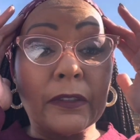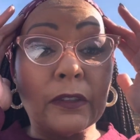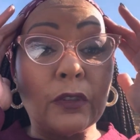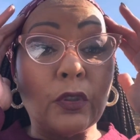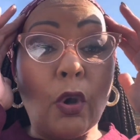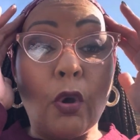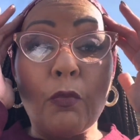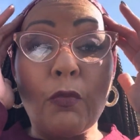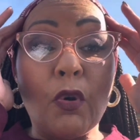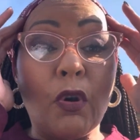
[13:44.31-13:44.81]

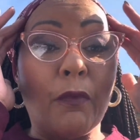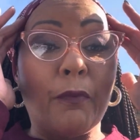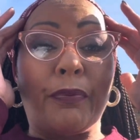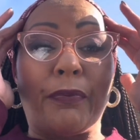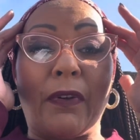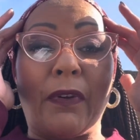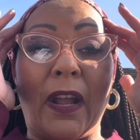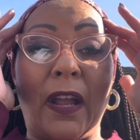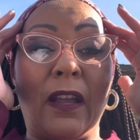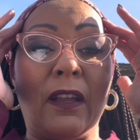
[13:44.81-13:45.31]
No more
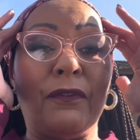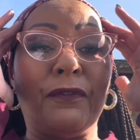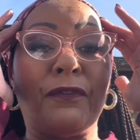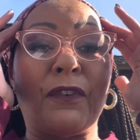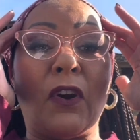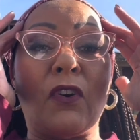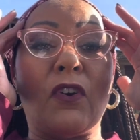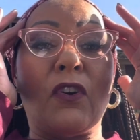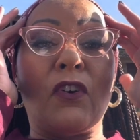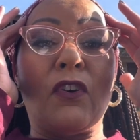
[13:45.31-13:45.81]
brain
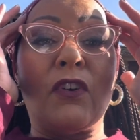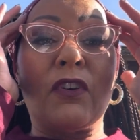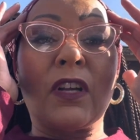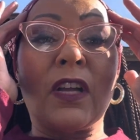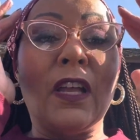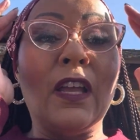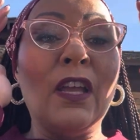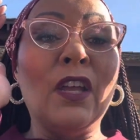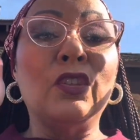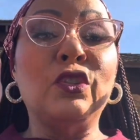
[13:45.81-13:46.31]
fog,
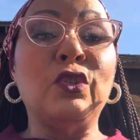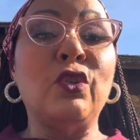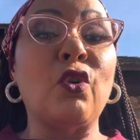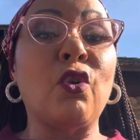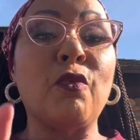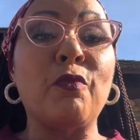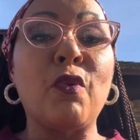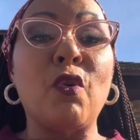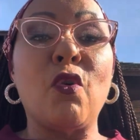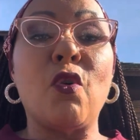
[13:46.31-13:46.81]

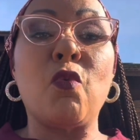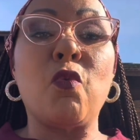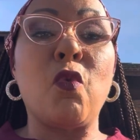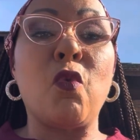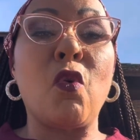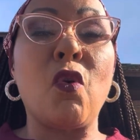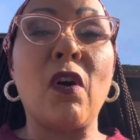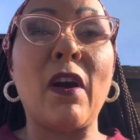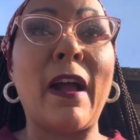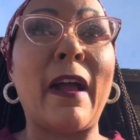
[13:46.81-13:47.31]
no more
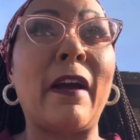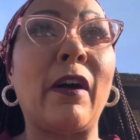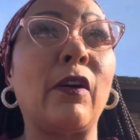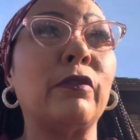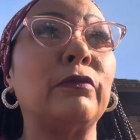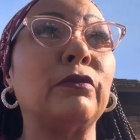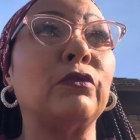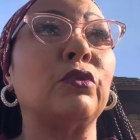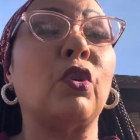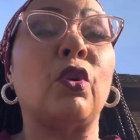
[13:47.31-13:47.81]
wore
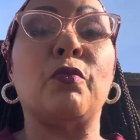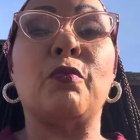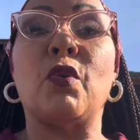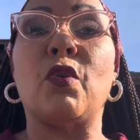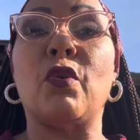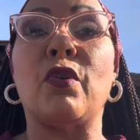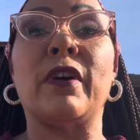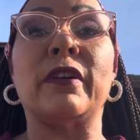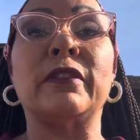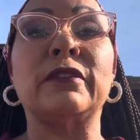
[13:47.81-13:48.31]
out, no
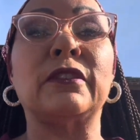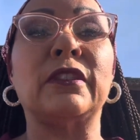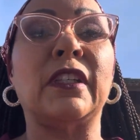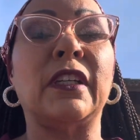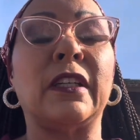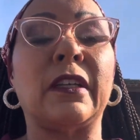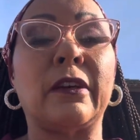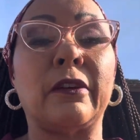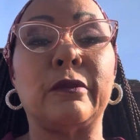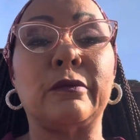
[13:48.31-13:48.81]
more,
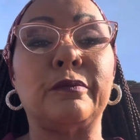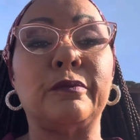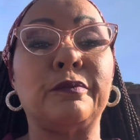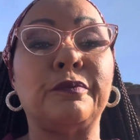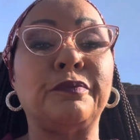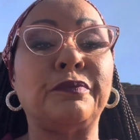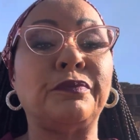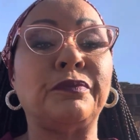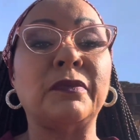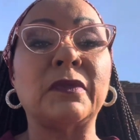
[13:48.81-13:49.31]

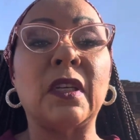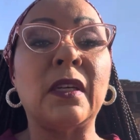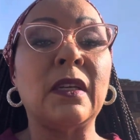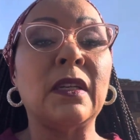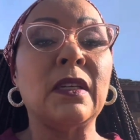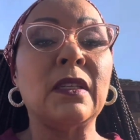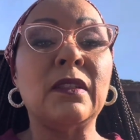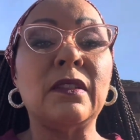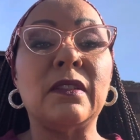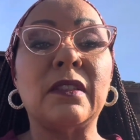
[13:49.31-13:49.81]

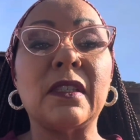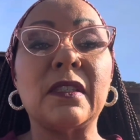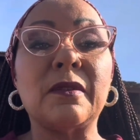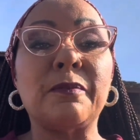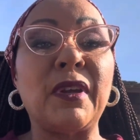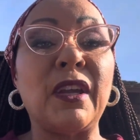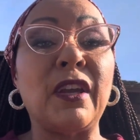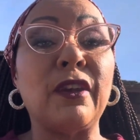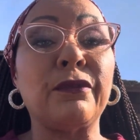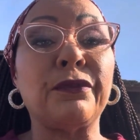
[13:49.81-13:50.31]

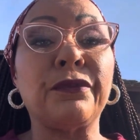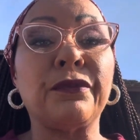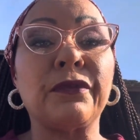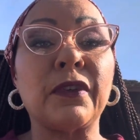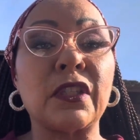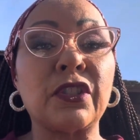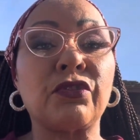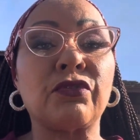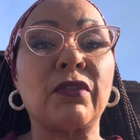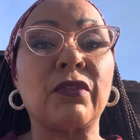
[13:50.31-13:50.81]
just being
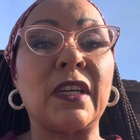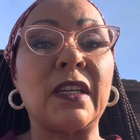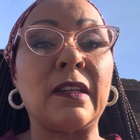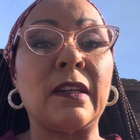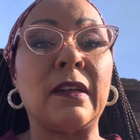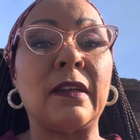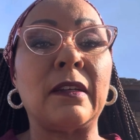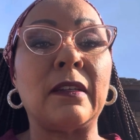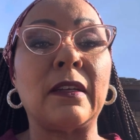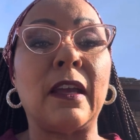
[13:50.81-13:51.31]

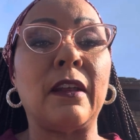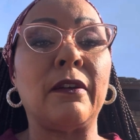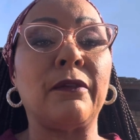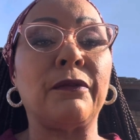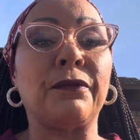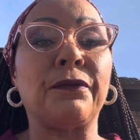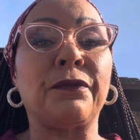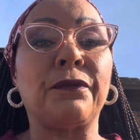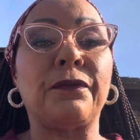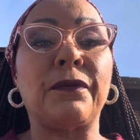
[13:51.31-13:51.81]
frustrated
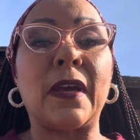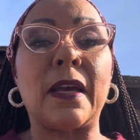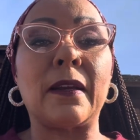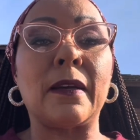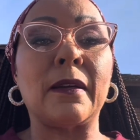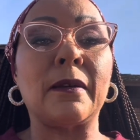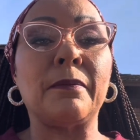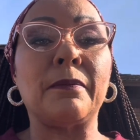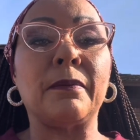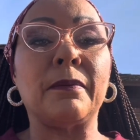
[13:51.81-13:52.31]
and fed up,